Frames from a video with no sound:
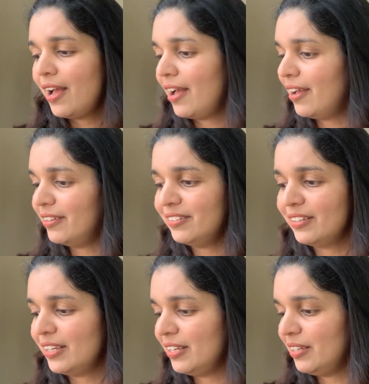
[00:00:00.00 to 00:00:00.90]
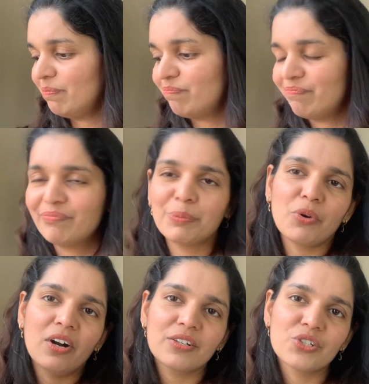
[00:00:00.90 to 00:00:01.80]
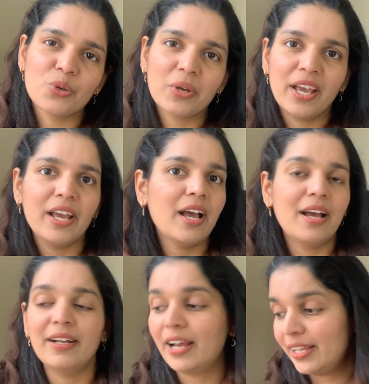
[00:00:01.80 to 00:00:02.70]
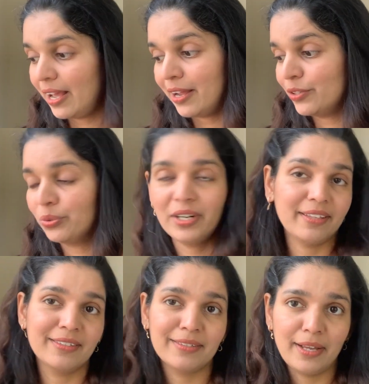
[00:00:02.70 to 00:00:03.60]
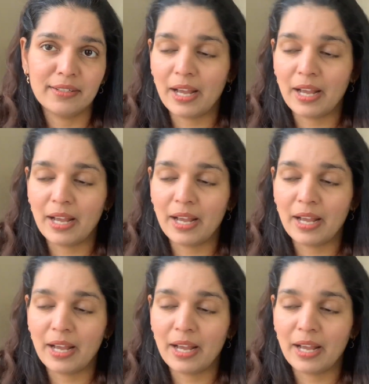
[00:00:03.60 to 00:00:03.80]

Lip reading: and the product is okay, and I don't like the scent.